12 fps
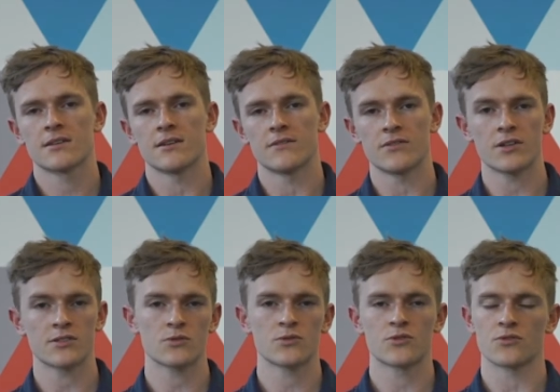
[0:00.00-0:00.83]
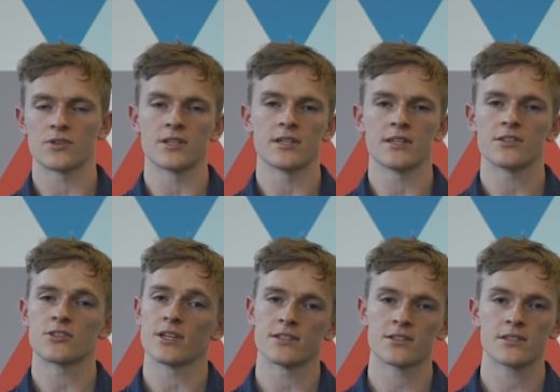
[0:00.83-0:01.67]
a virtual tree
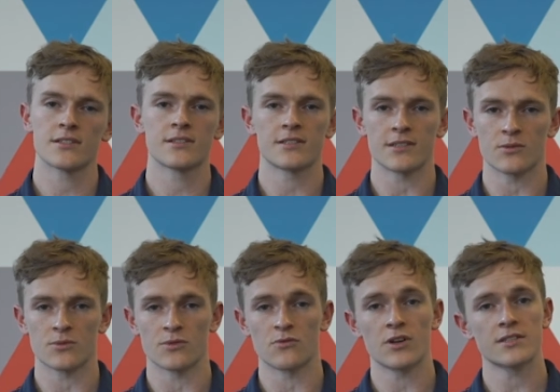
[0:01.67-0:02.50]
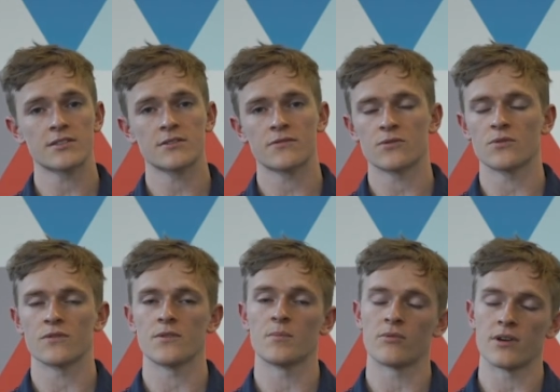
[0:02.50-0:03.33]
changes in sync with the rise and the fall of
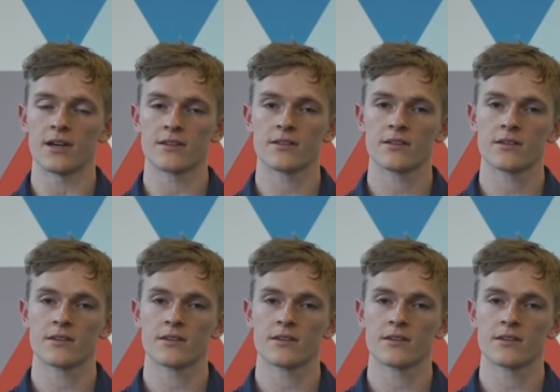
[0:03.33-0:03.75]
the breath.